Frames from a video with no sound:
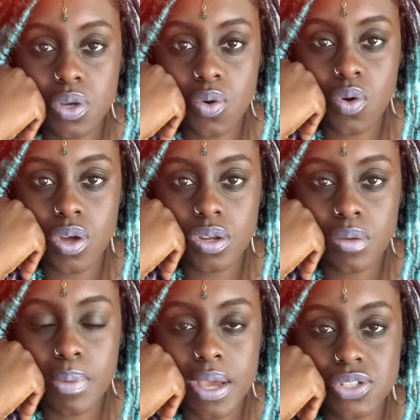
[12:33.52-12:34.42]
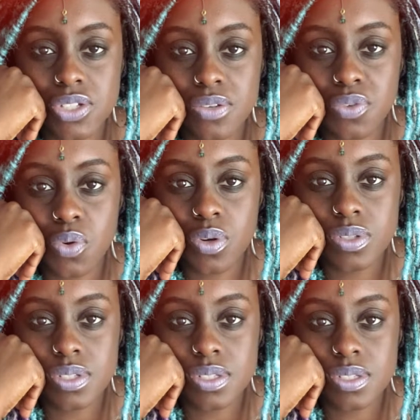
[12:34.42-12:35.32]
on a passion of
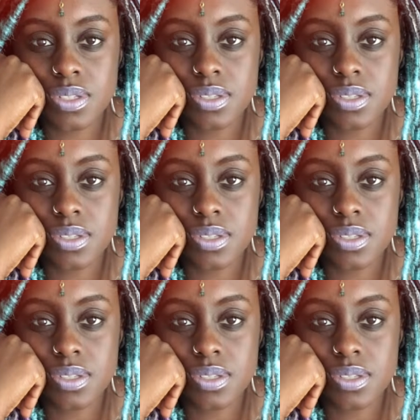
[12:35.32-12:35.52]
yours,